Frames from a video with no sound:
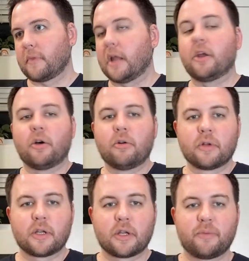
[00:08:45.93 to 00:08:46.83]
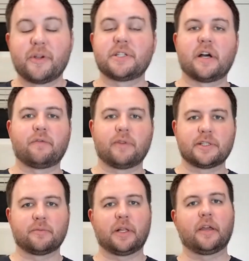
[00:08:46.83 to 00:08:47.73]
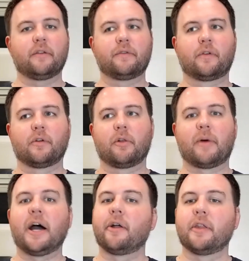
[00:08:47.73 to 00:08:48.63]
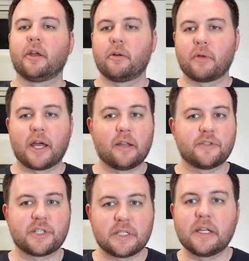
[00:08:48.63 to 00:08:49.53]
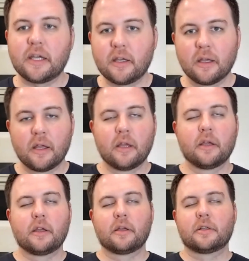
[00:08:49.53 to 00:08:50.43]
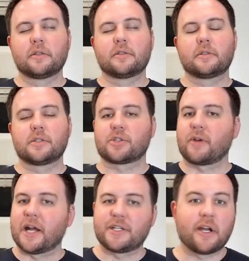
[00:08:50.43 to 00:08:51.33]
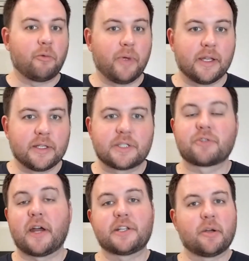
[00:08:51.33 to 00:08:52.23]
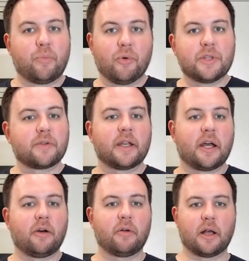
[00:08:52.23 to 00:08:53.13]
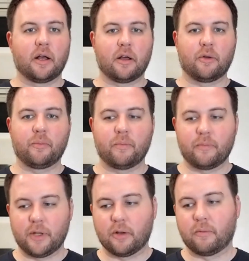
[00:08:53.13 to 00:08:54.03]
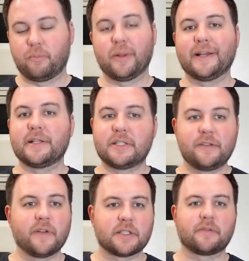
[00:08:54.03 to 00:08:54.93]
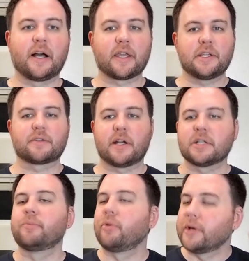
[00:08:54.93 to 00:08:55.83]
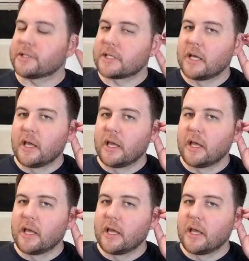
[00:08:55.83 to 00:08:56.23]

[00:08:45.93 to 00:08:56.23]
know Kaprizov wasn't playing for the Wild, and they're kind of just in a scratch out wins, scratch out points right now. You know, play defensive hockey, scratch out points,